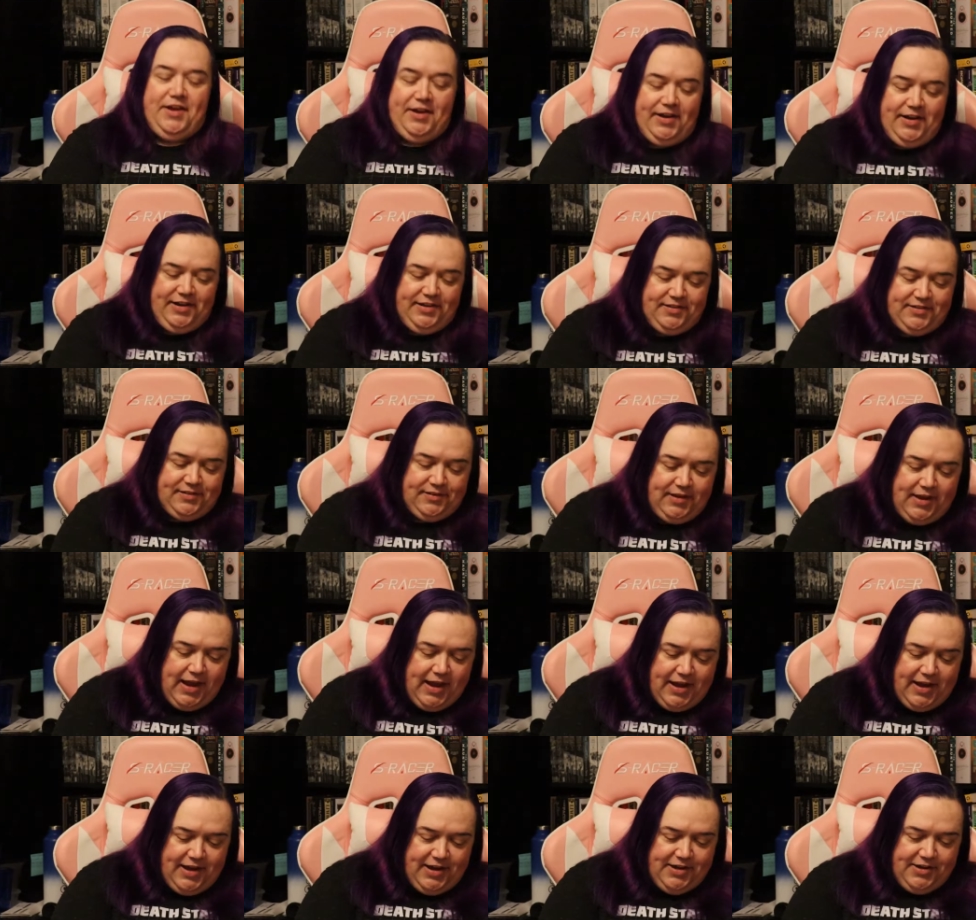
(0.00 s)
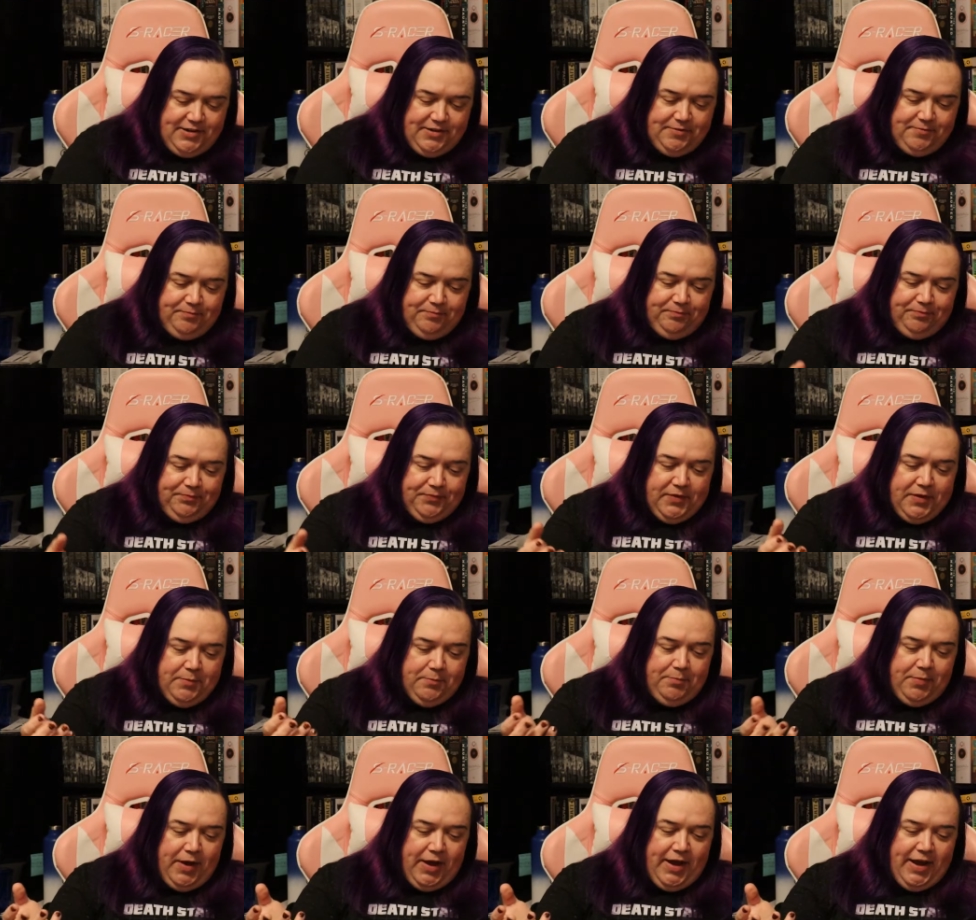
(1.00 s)
is led
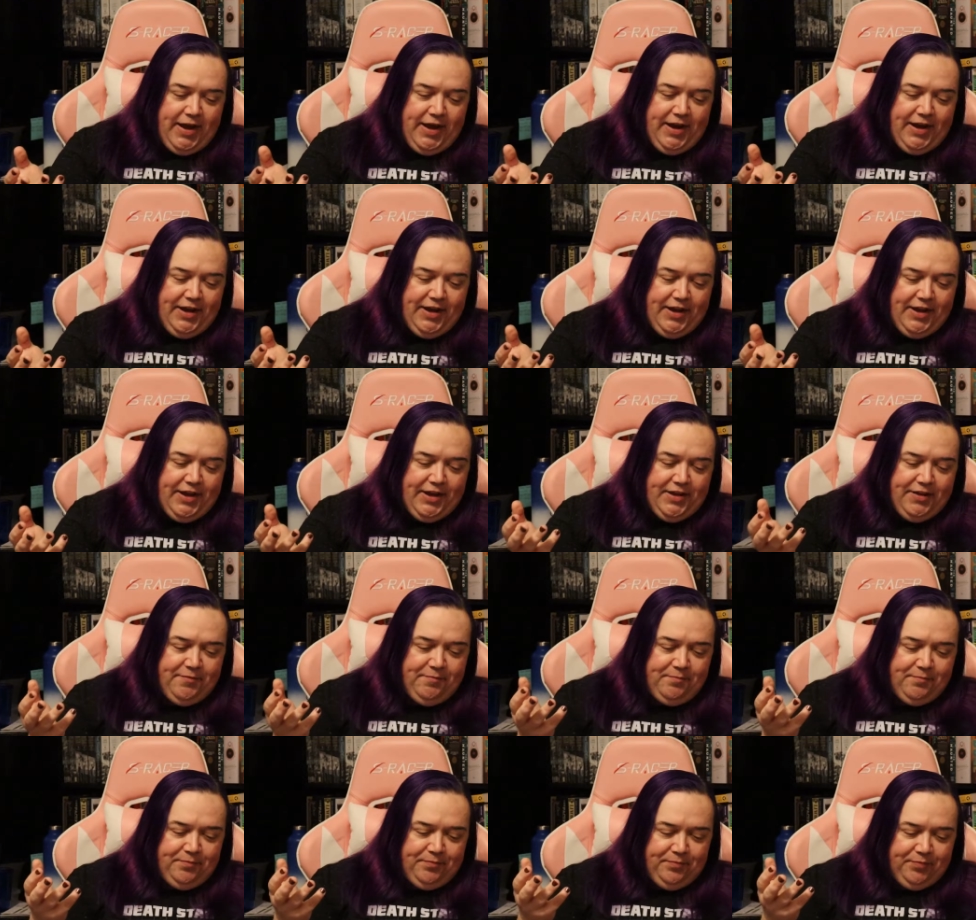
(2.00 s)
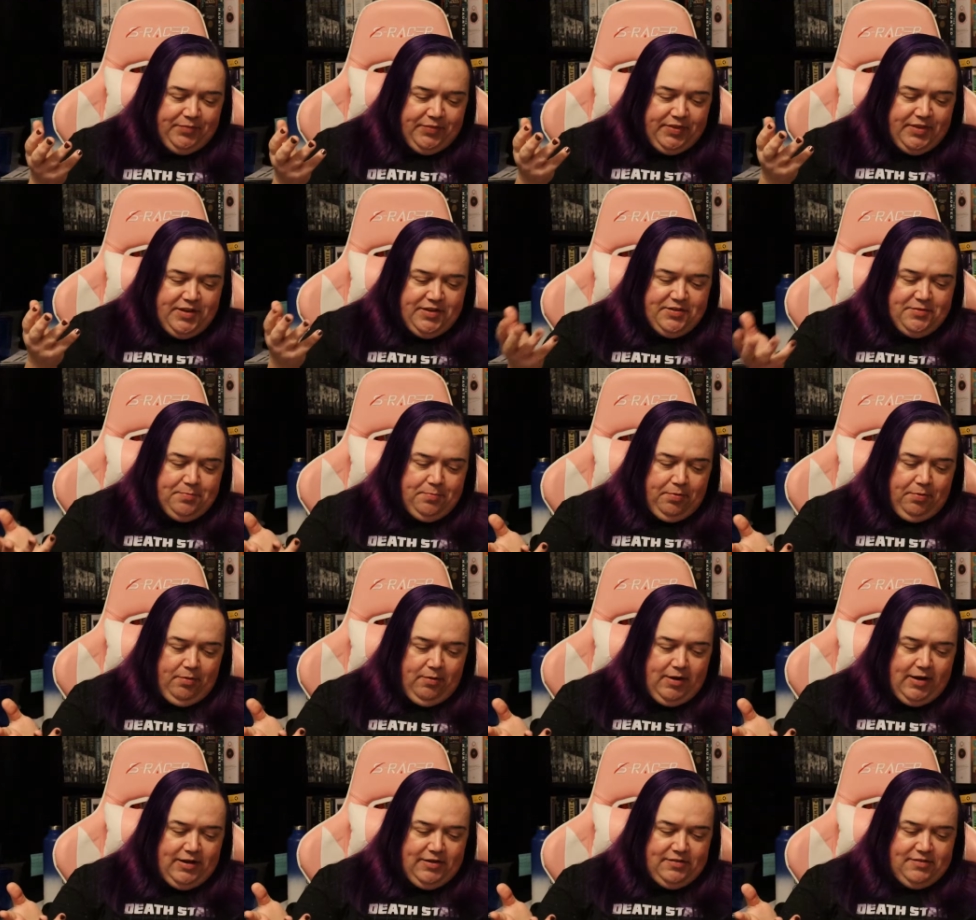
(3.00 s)
by this
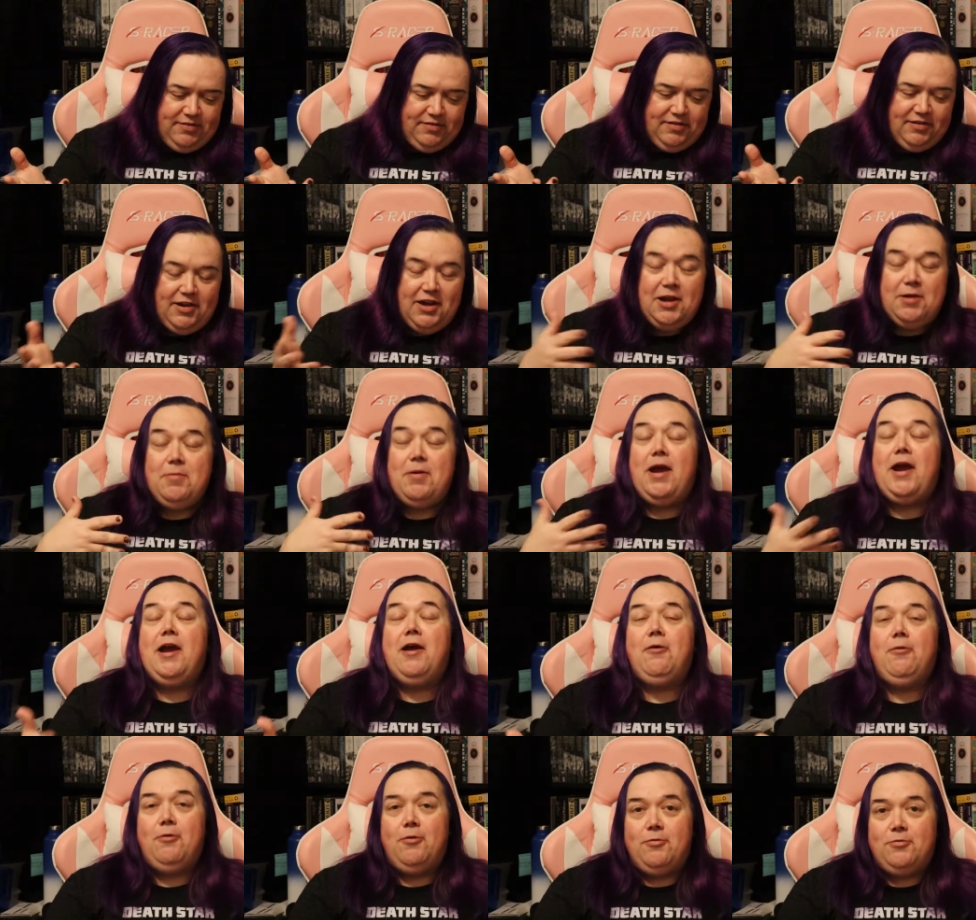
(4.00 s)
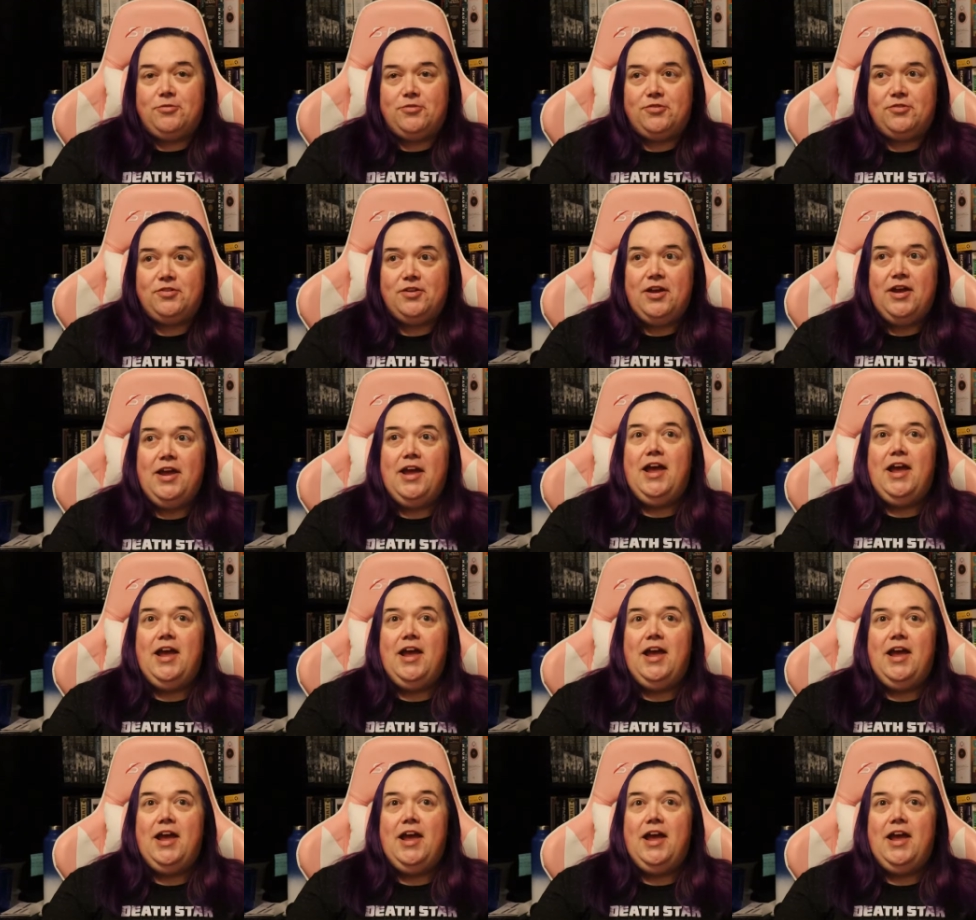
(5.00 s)
prince named Eros,